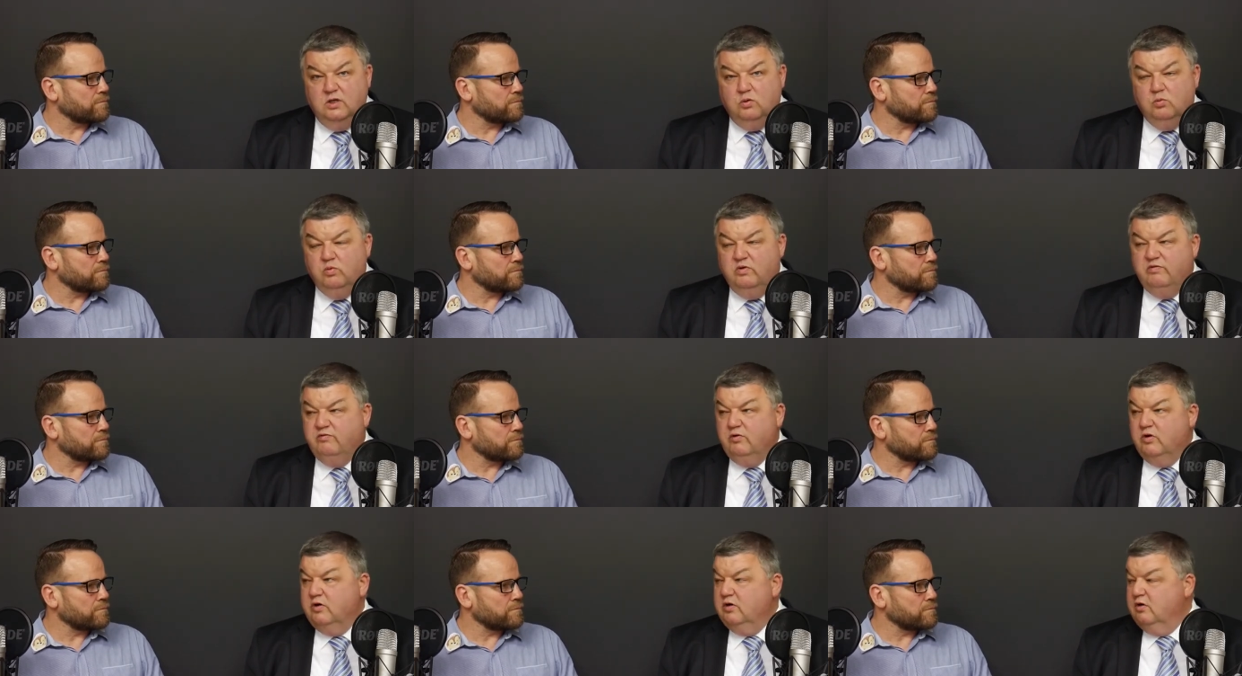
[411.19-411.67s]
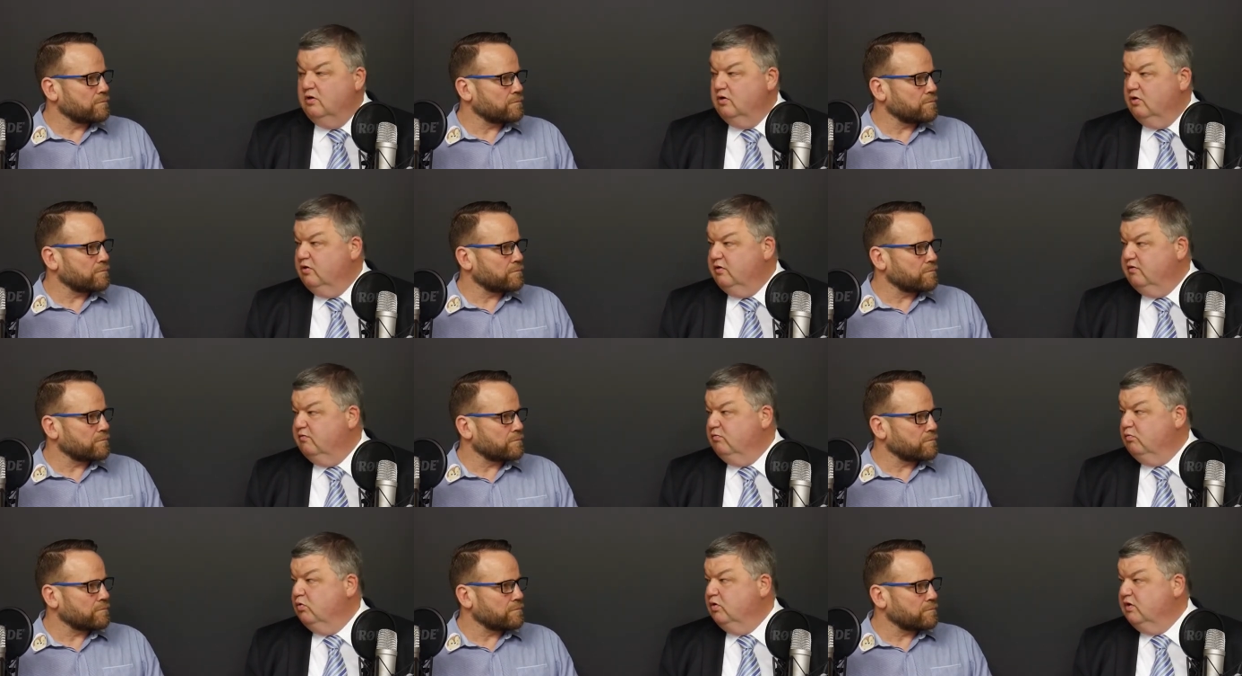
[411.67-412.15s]
Speaker 1: We've got a lot
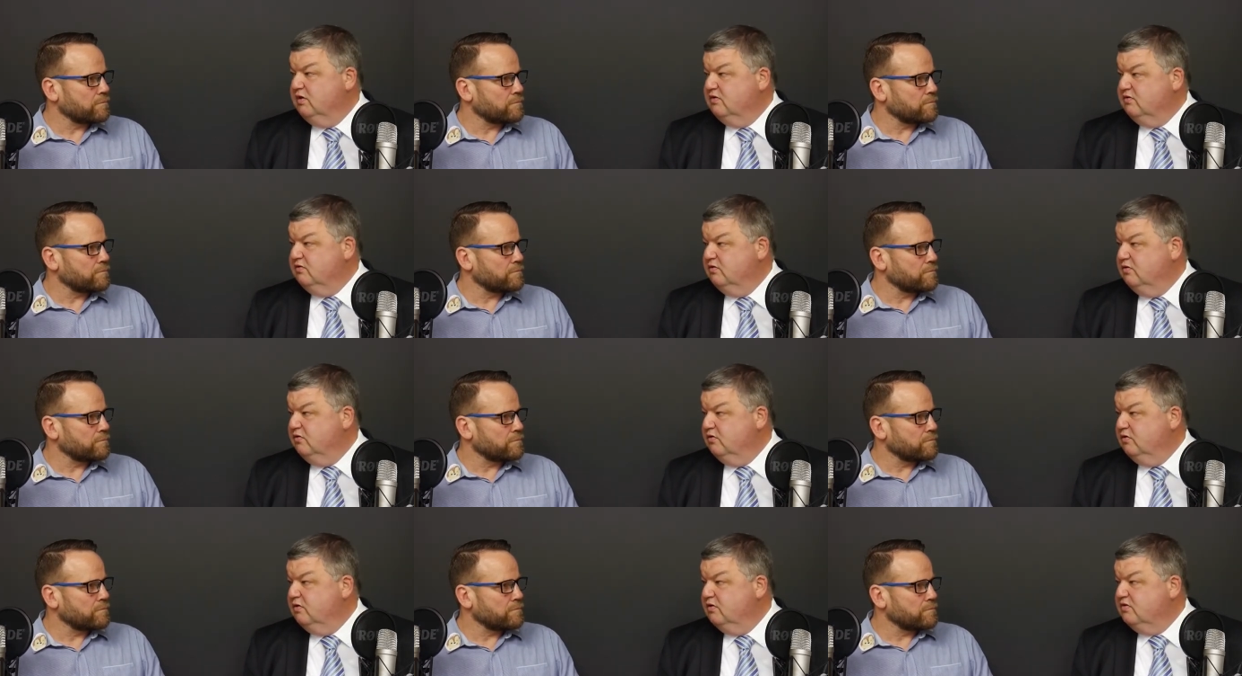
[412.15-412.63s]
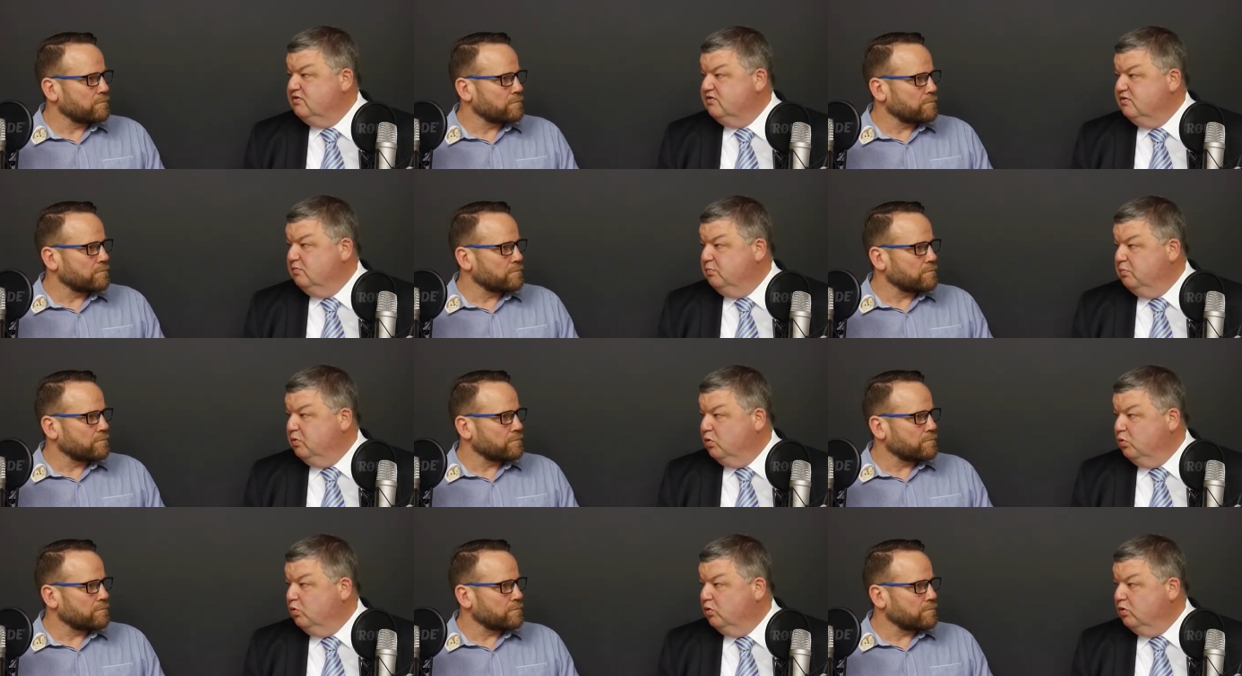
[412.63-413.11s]
of work to do to
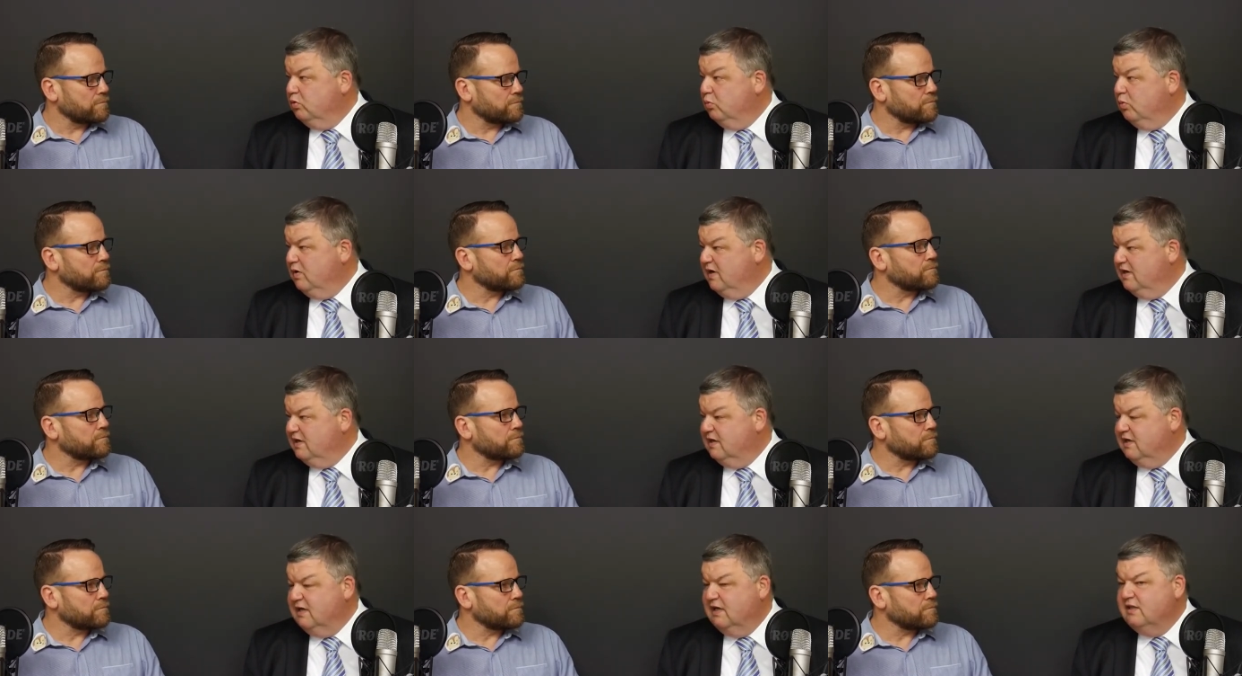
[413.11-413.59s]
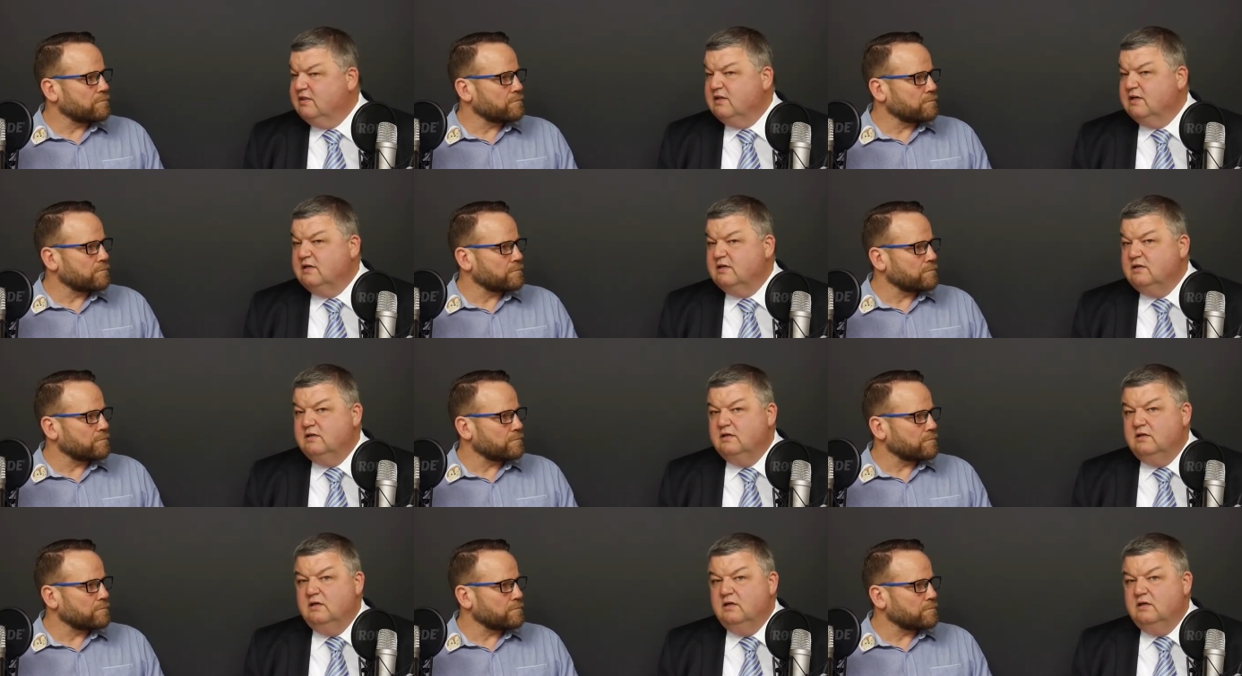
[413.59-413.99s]
support one another.